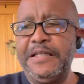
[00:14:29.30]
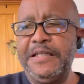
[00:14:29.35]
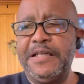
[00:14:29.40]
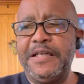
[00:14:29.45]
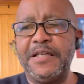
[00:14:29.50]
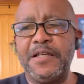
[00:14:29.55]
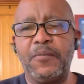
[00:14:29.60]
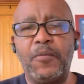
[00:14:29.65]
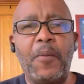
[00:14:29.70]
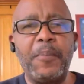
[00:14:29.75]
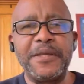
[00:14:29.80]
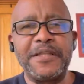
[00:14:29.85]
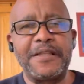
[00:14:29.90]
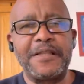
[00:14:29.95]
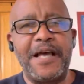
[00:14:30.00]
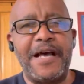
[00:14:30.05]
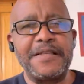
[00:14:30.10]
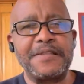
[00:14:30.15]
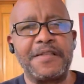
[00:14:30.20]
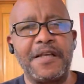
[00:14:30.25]
And it won't be the
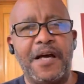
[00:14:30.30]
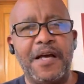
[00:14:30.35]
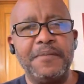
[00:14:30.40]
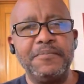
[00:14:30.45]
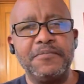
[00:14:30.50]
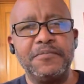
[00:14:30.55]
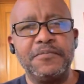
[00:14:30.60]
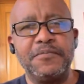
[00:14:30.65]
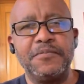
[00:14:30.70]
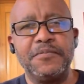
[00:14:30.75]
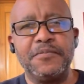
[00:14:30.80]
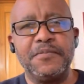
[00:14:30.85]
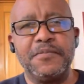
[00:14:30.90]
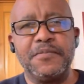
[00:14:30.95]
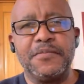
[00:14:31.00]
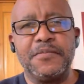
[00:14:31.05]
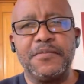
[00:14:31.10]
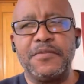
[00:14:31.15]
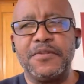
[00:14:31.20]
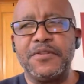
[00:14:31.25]
last time.
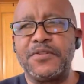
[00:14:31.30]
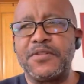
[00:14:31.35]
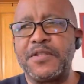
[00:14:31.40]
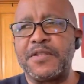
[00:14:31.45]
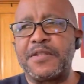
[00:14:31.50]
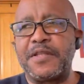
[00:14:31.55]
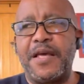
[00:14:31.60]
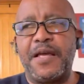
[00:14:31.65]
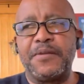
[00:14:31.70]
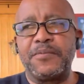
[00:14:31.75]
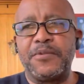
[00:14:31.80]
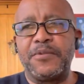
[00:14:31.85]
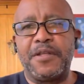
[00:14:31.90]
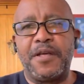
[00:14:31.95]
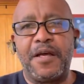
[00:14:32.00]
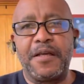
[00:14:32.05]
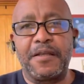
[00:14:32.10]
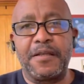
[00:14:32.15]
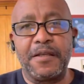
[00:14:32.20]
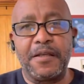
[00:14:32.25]
It's just that when
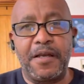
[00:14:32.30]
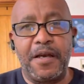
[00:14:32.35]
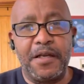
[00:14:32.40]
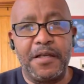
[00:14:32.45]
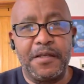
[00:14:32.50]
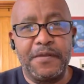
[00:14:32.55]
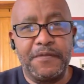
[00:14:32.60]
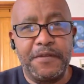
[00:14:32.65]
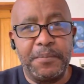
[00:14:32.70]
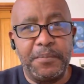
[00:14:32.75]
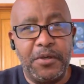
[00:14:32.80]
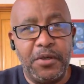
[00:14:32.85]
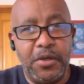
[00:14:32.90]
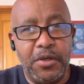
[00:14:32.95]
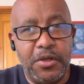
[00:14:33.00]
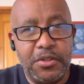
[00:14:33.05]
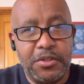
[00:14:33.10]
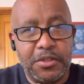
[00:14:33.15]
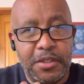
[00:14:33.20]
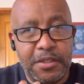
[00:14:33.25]
I can kind of
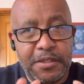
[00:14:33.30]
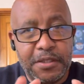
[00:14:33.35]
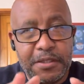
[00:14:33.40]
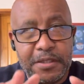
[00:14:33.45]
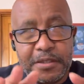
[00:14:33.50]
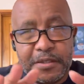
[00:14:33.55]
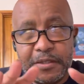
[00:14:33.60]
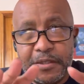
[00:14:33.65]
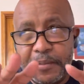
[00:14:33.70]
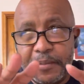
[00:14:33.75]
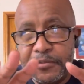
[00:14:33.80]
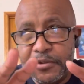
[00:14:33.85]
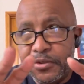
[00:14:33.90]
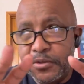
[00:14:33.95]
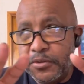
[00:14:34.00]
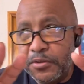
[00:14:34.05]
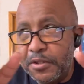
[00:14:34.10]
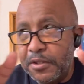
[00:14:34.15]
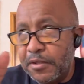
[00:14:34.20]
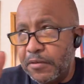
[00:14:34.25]
emerge out of this
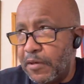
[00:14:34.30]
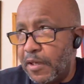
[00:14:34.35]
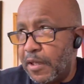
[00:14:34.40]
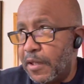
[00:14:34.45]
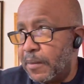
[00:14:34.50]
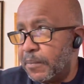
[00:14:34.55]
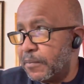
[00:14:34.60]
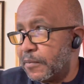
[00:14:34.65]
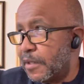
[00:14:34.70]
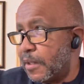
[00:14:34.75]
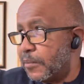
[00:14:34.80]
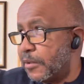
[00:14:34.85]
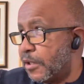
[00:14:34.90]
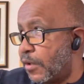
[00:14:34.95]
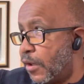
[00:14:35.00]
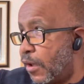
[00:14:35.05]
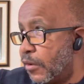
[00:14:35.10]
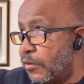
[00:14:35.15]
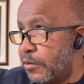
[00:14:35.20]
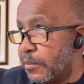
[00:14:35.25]
Neptunian realm that we
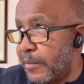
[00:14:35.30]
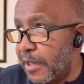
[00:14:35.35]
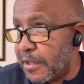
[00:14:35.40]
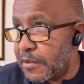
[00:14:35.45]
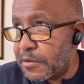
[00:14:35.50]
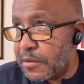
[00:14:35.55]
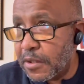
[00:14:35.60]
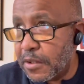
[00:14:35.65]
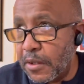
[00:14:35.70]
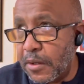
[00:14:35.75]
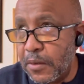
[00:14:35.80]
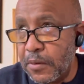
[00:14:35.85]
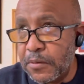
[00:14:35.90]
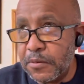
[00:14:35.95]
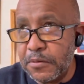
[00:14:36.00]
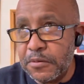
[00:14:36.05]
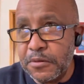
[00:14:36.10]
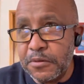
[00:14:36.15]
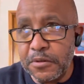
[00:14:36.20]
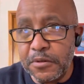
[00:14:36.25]
call New Mexico,
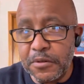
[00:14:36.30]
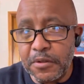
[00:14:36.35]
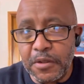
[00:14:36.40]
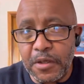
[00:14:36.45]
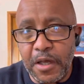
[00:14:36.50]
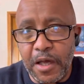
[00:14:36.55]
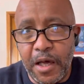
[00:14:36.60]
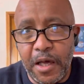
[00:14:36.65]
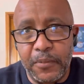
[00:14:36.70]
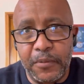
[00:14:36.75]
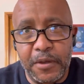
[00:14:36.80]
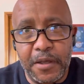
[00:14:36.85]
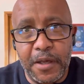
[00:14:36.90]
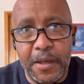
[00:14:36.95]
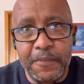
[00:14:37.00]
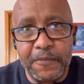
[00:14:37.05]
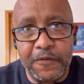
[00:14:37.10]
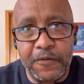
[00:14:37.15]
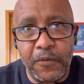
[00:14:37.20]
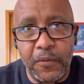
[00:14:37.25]
I will
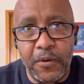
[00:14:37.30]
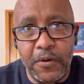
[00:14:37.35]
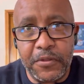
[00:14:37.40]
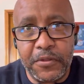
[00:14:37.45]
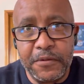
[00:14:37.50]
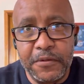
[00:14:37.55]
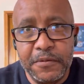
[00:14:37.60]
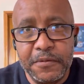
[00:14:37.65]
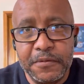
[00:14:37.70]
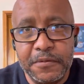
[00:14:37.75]
come forth.